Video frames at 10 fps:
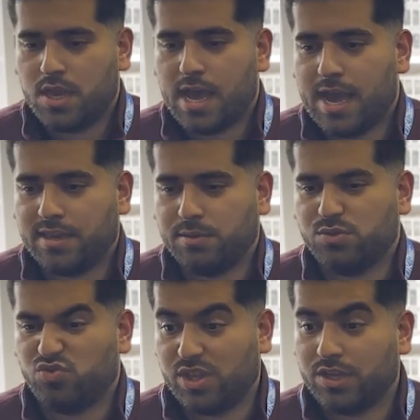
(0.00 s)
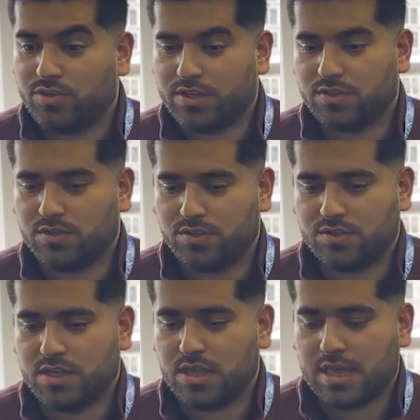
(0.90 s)
And it was really interesting to
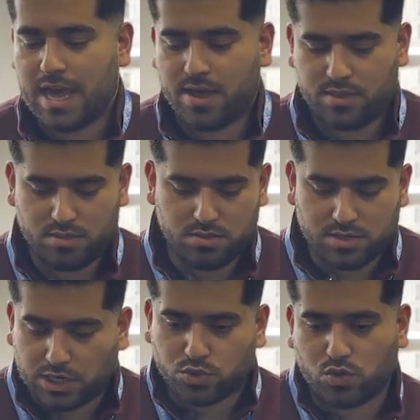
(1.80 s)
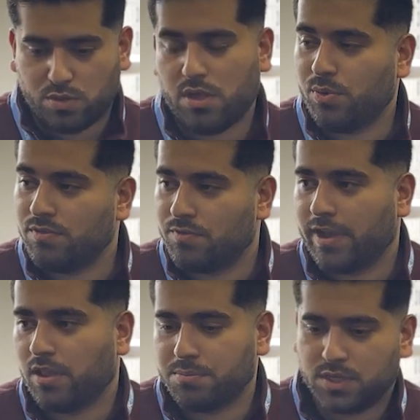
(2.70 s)
see that the digital twin that we've
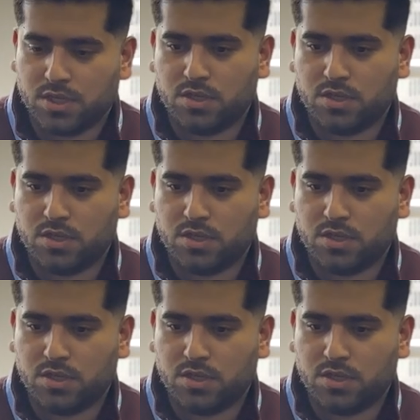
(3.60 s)
developed